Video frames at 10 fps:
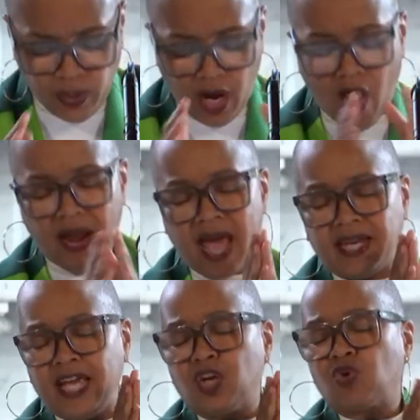we are at
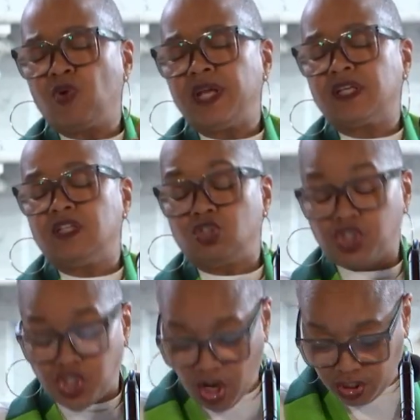a critical
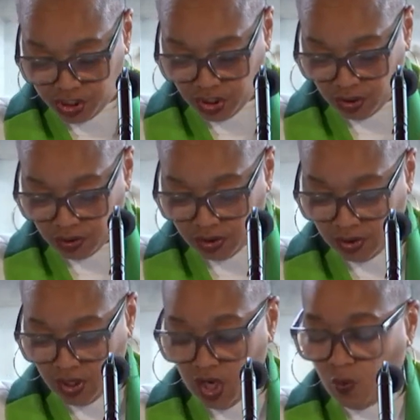juncture.
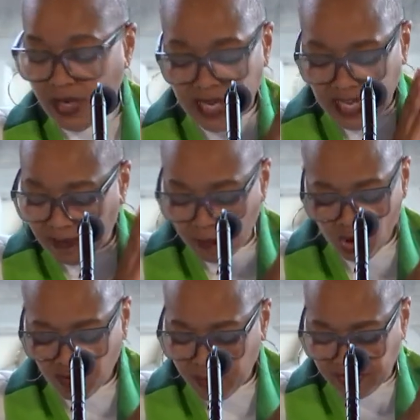We need a
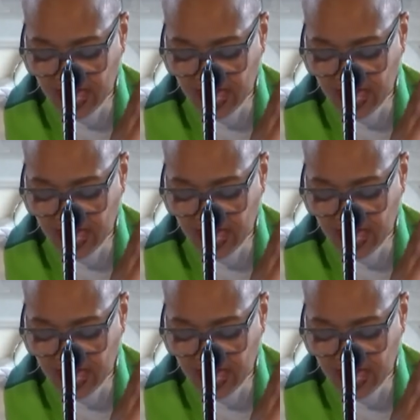movement